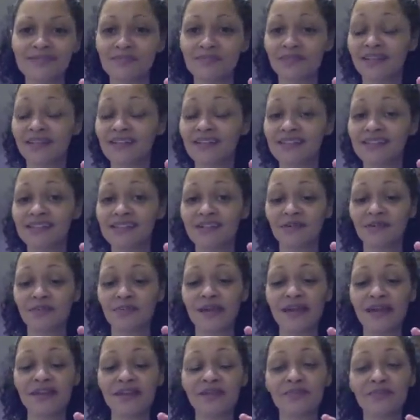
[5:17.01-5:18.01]
because they're a
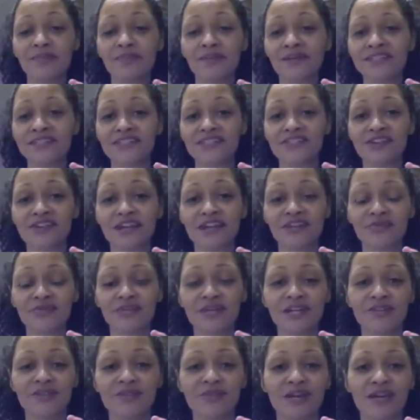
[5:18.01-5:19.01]
pain in the butt to try to
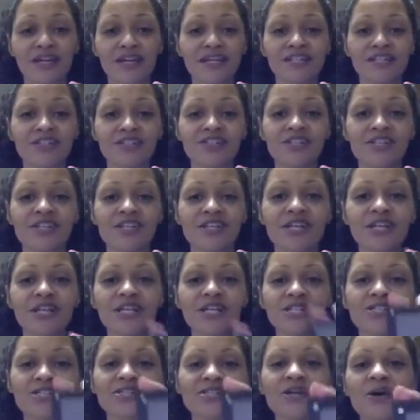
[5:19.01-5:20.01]
rearrange.
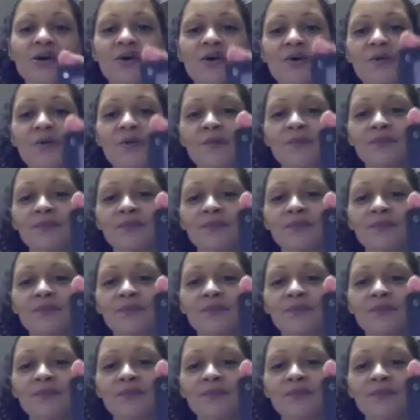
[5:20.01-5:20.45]
So